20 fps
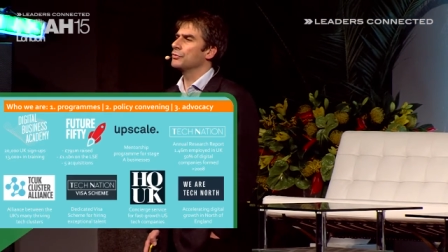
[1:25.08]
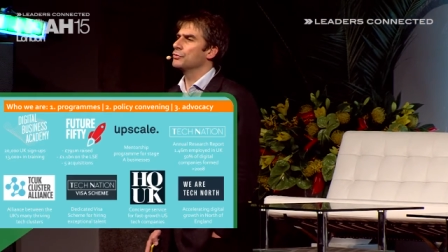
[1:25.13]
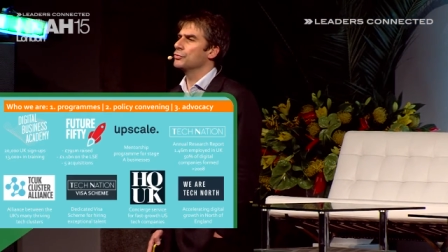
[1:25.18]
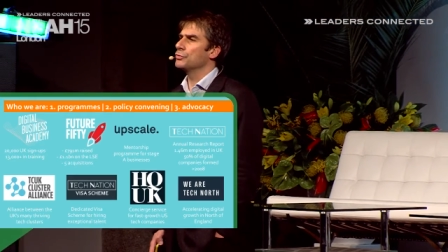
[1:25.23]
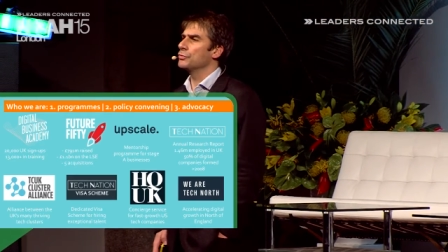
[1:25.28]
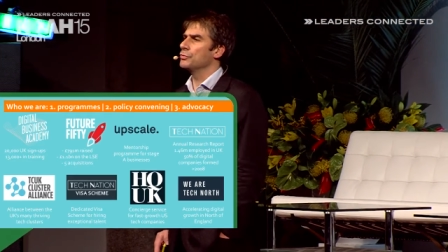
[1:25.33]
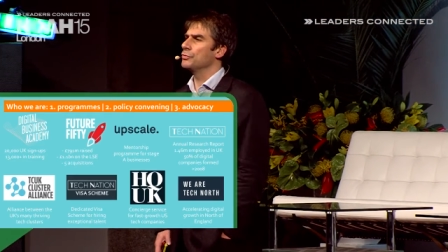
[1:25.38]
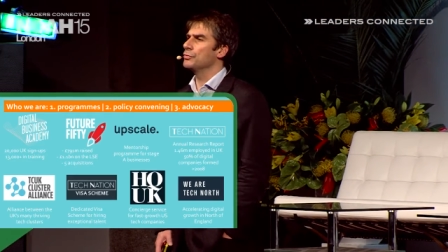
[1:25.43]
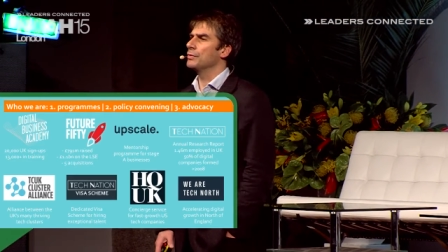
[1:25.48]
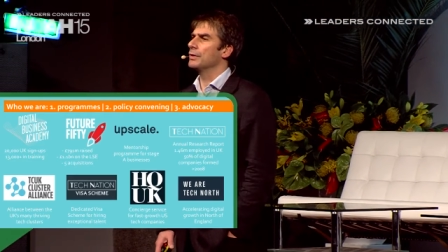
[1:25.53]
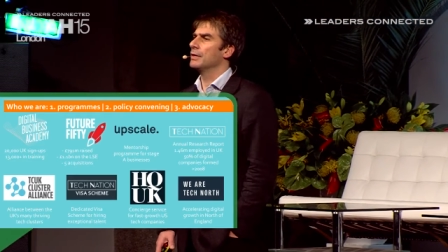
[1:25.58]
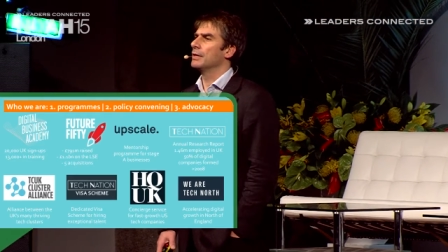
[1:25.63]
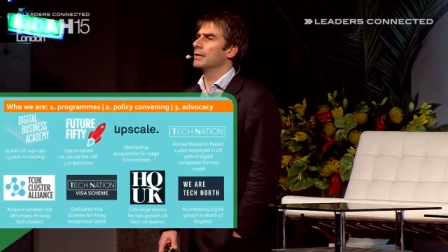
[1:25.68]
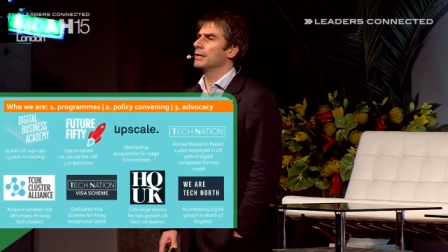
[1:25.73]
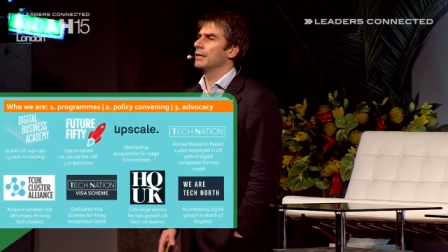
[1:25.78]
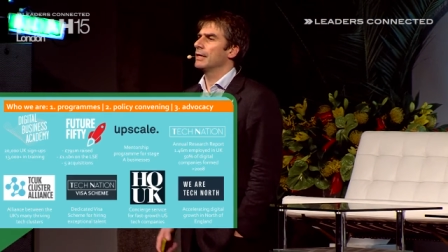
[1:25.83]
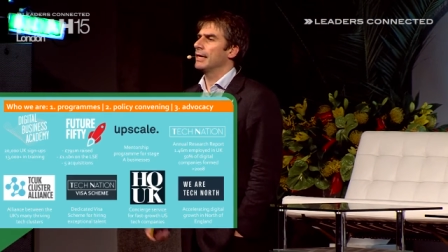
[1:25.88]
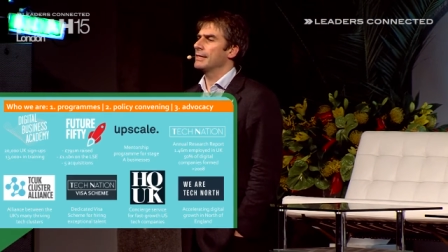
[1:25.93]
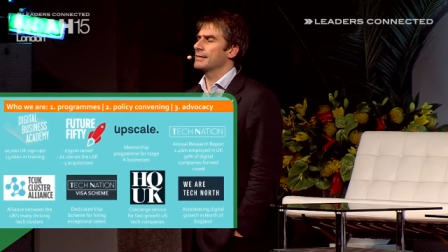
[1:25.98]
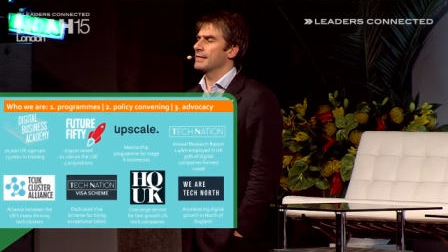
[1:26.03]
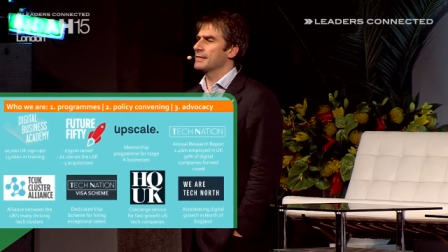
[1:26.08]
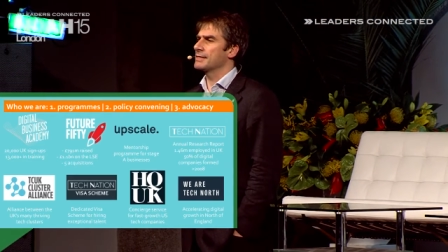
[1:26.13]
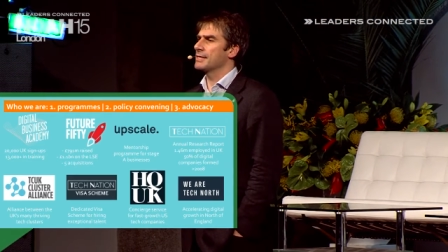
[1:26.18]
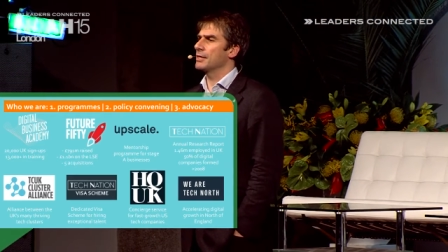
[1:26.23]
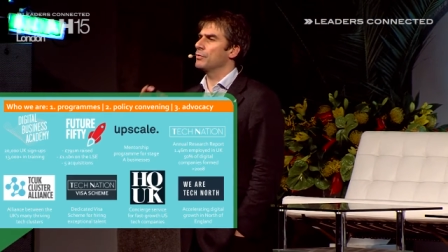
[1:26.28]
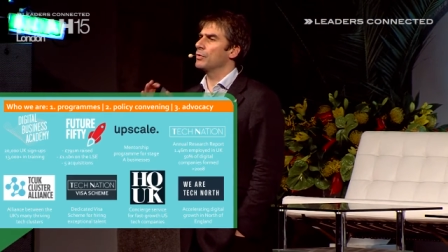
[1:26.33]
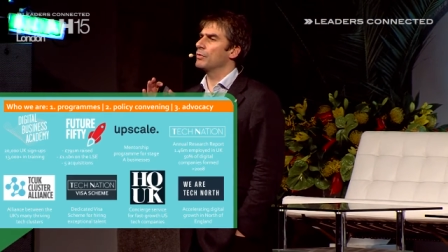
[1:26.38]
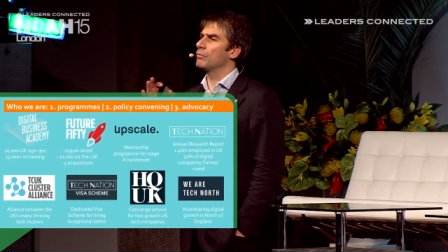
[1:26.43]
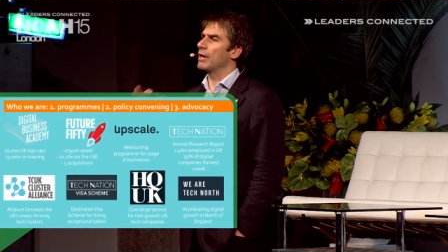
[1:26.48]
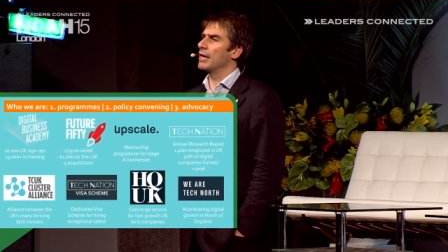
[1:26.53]
do, as I
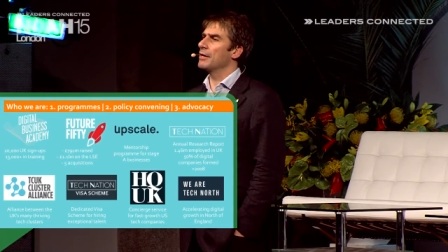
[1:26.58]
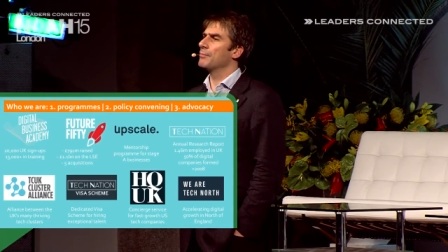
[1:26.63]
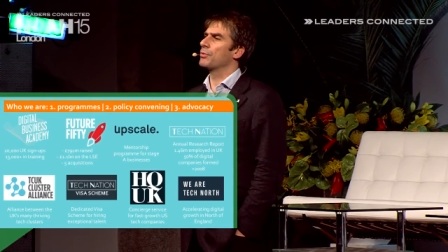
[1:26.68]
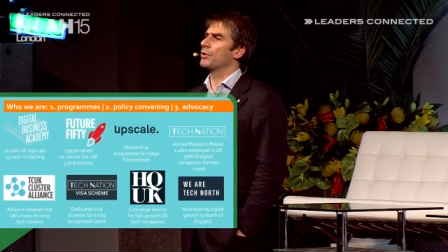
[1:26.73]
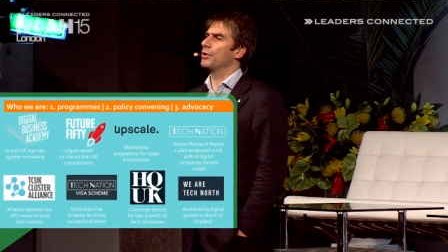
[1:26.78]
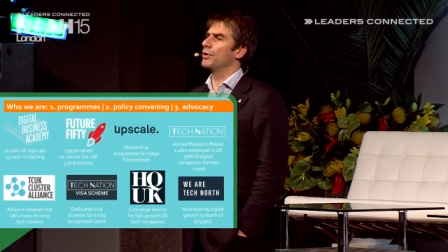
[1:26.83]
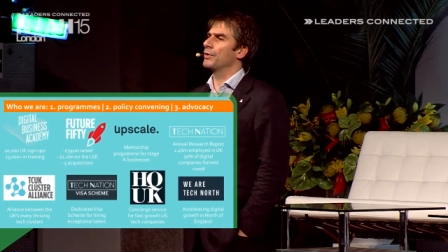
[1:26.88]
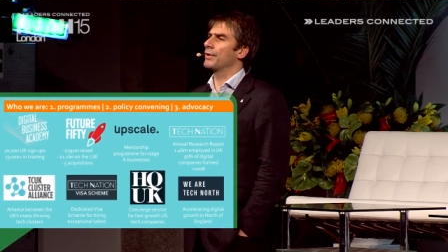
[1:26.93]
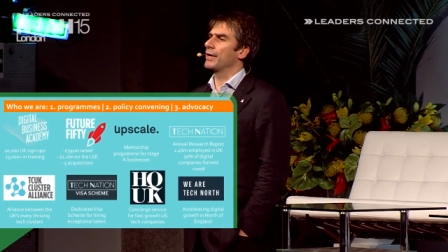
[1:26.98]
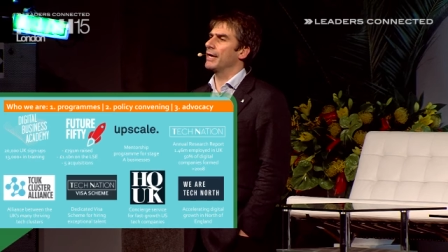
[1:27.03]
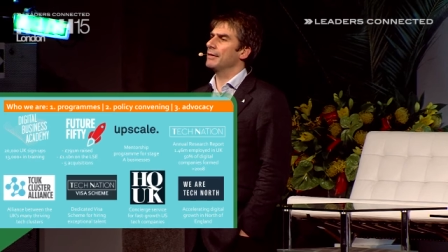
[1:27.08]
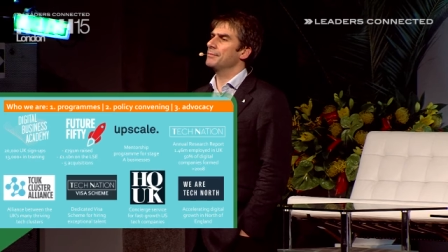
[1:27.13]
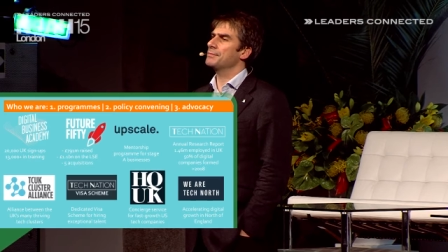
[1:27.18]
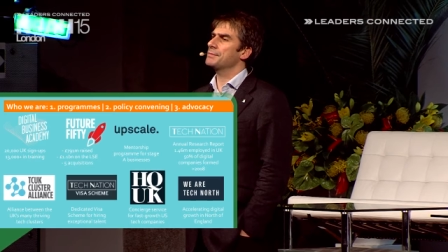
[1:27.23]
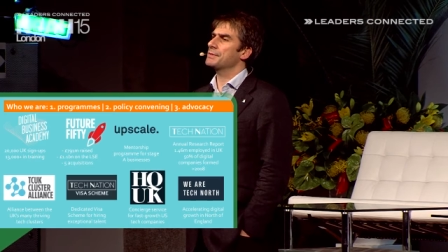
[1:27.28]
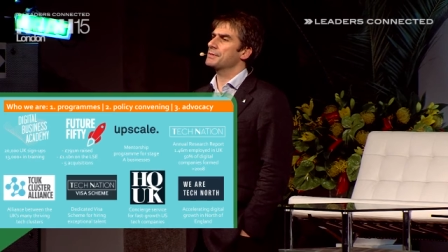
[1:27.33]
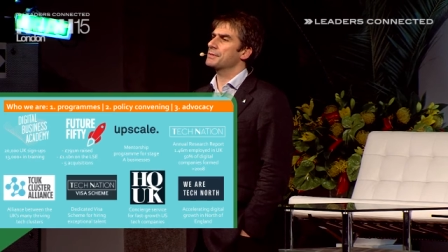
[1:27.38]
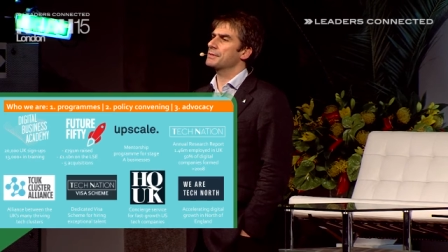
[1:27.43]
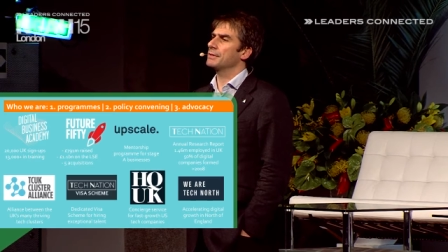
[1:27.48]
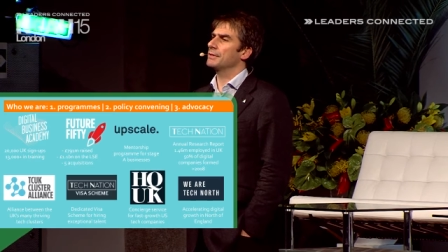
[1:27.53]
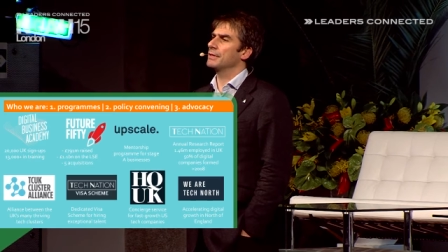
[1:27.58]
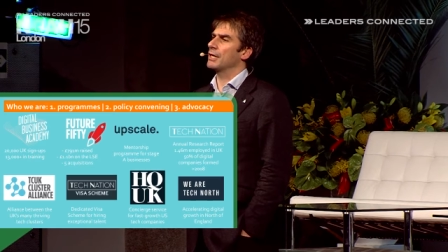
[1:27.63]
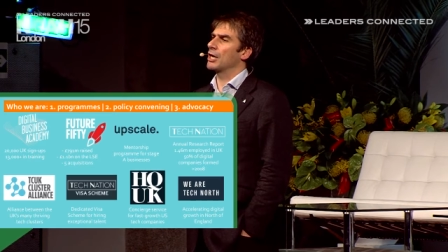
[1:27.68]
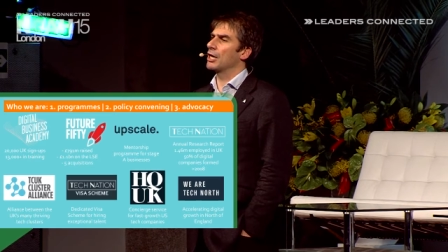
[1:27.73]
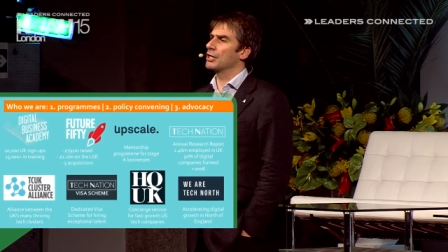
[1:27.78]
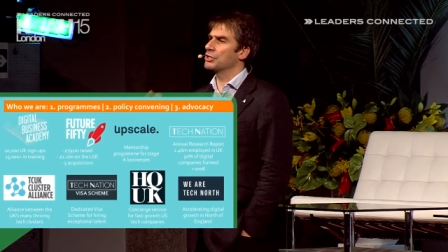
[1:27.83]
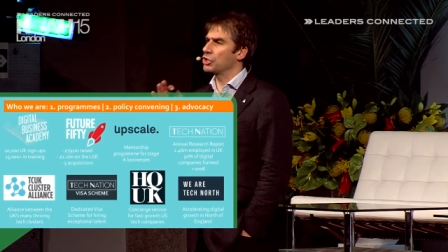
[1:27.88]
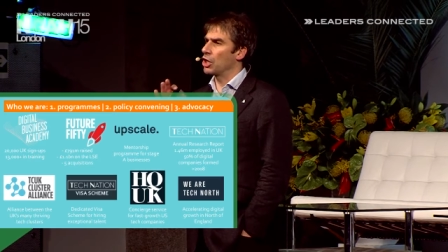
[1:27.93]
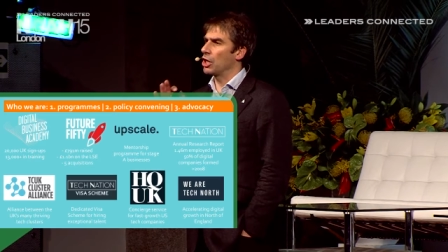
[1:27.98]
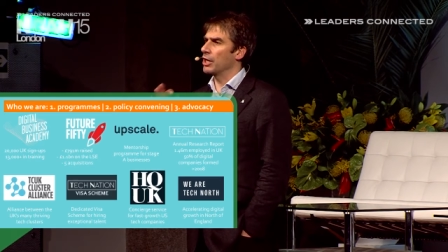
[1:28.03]
said, we run programs that
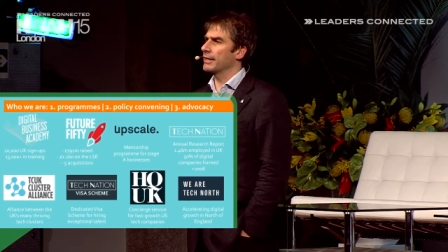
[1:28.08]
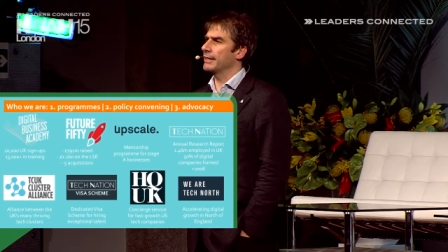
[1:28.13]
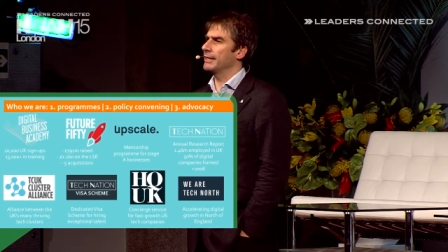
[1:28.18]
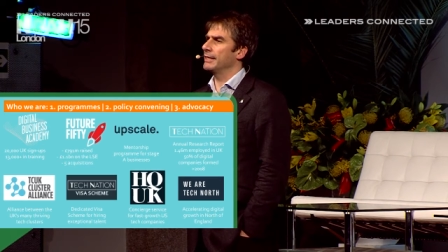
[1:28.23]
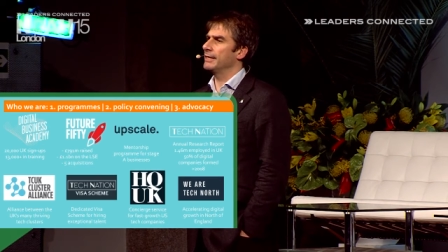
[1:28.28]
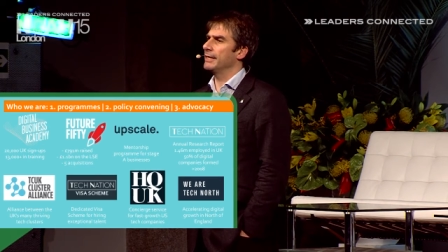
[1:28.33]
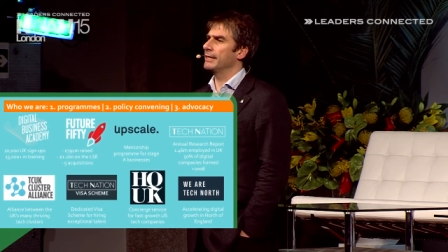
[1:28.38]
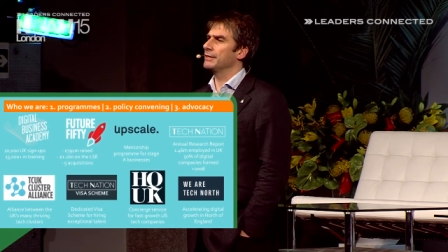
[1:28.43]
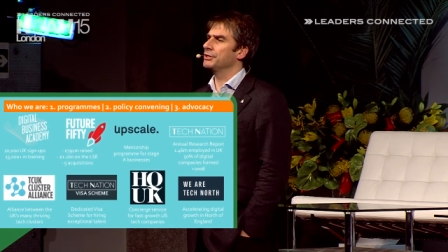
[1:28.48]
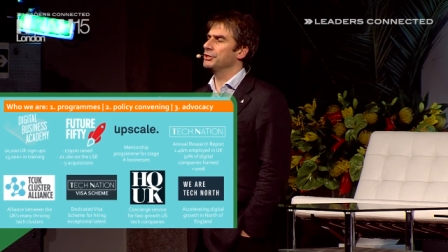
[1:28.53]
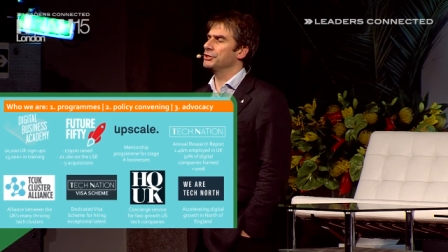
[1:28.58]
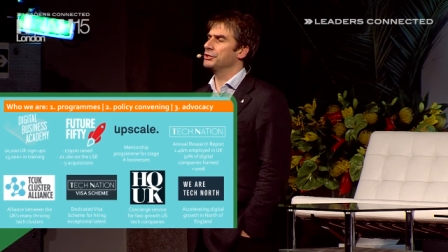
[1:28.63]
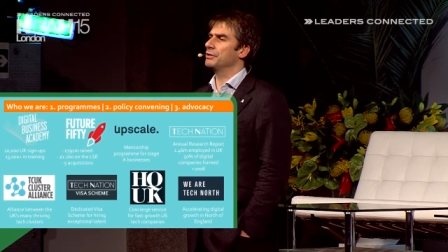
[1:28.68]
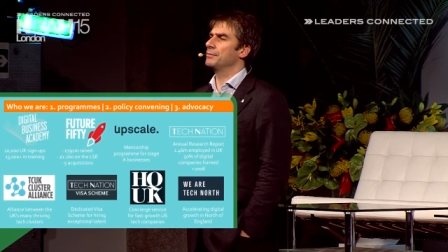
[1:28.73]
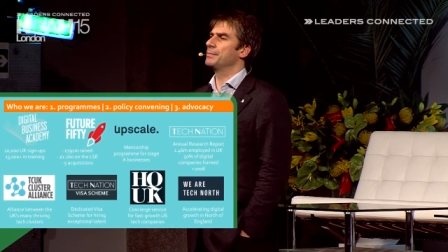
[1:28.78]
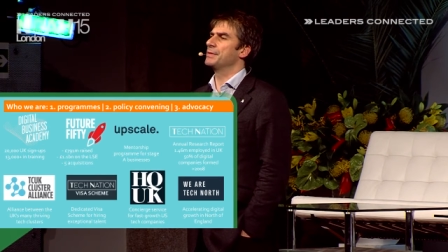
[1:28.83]
are targeted at digital